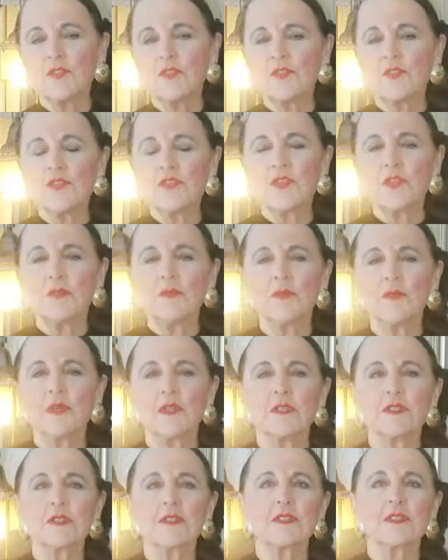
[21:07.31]
she
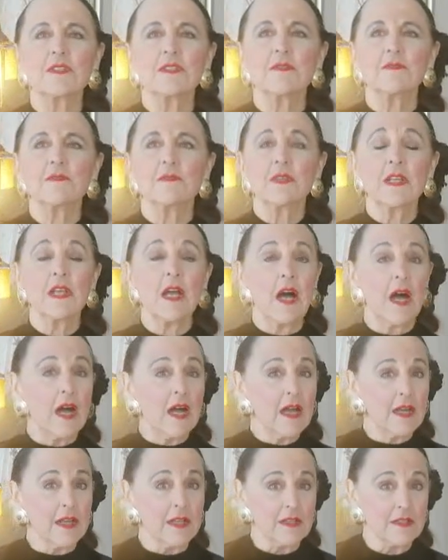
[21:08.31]
was
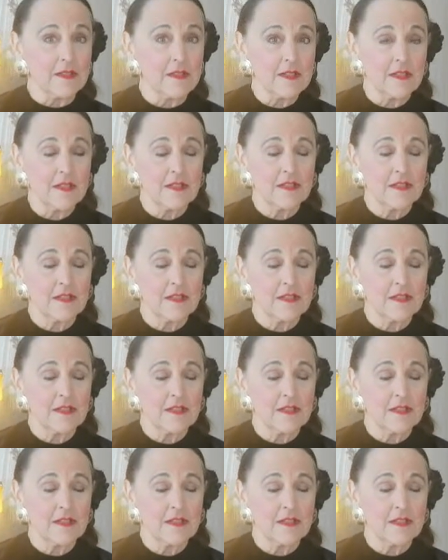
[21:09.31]
kind,